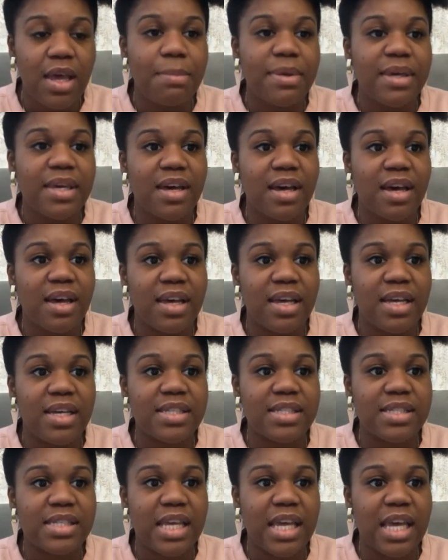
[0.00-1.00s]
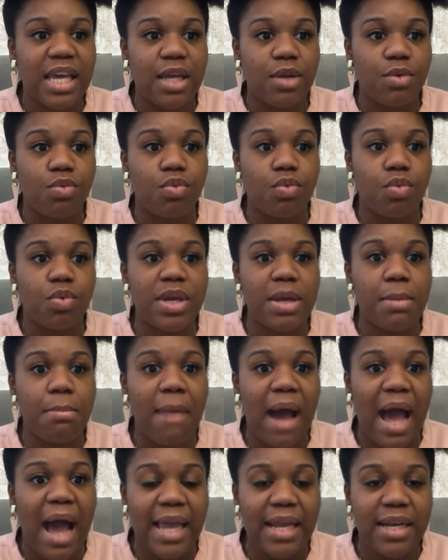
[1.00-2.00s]
because it
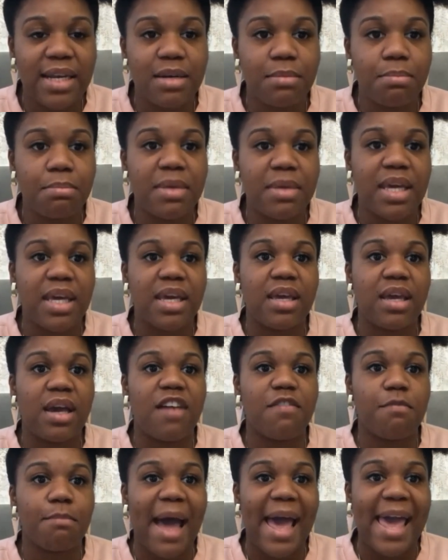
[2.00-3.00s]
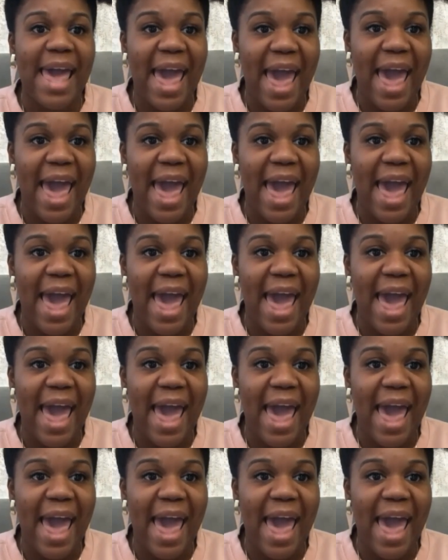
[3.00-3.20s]
reminded me of my